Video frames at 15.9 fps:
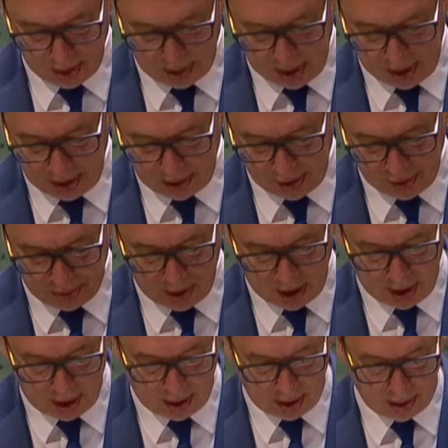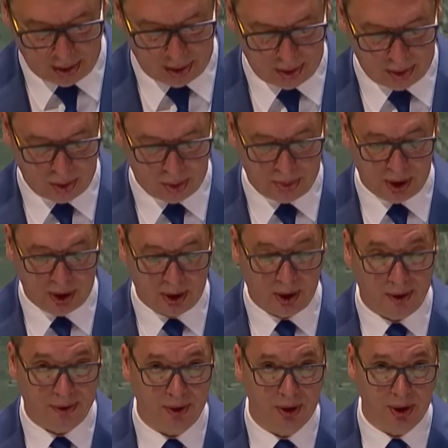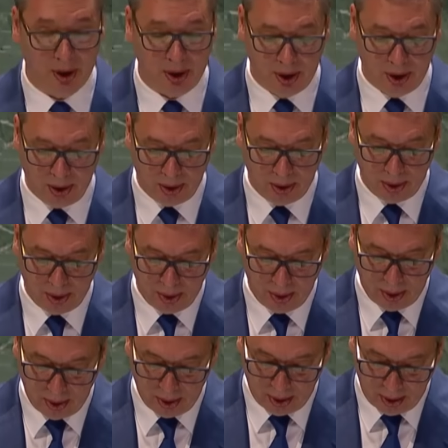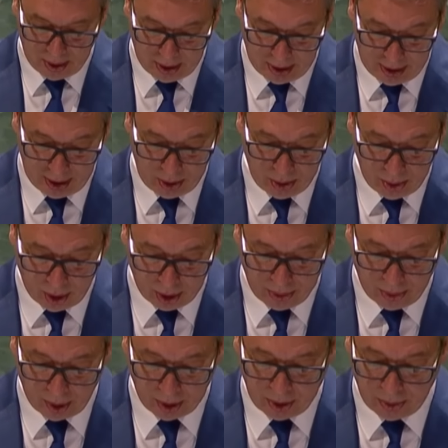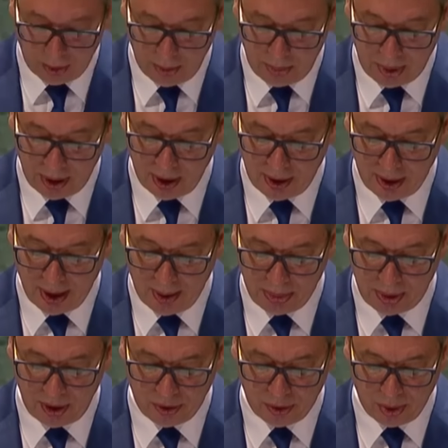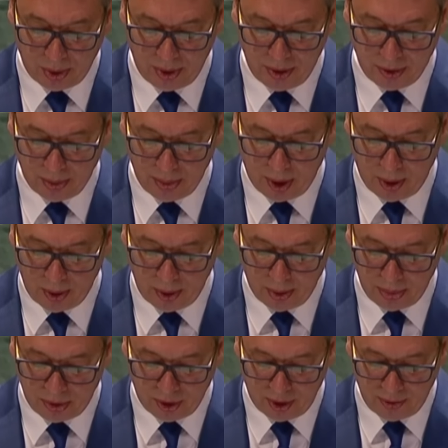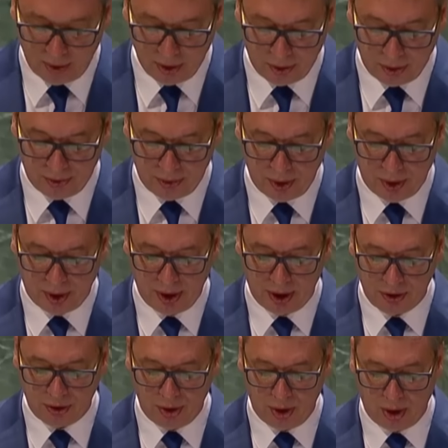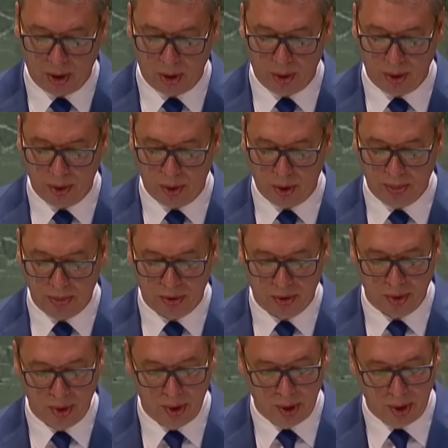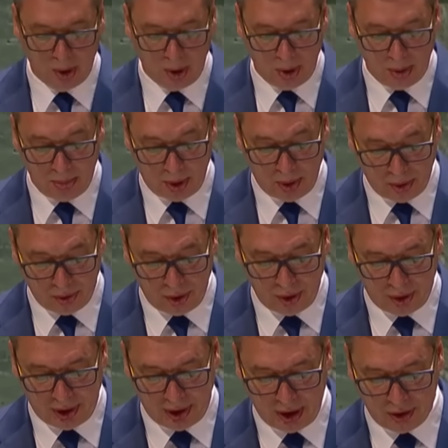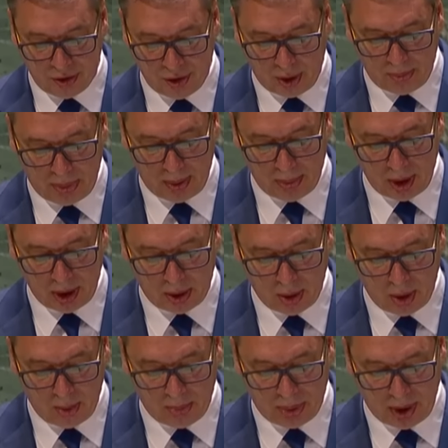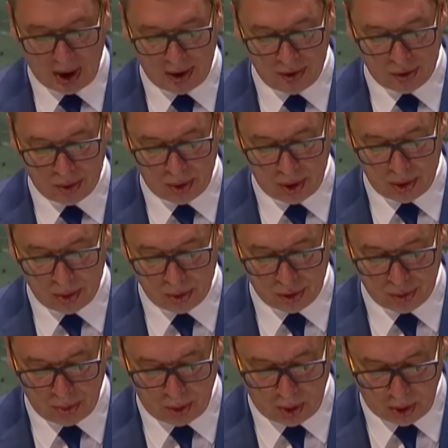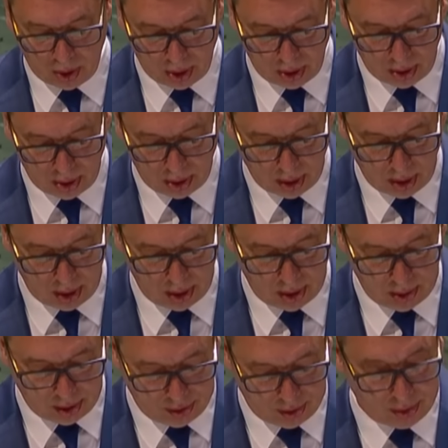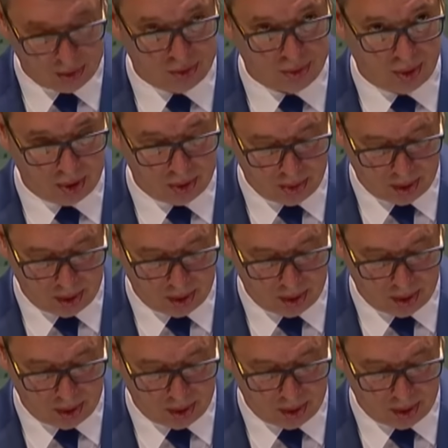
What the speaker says: that it is better to be healthy than ill, and I do not want to repeat the empty stories about the observance of international law norms, because international public law applies only to small and not so strong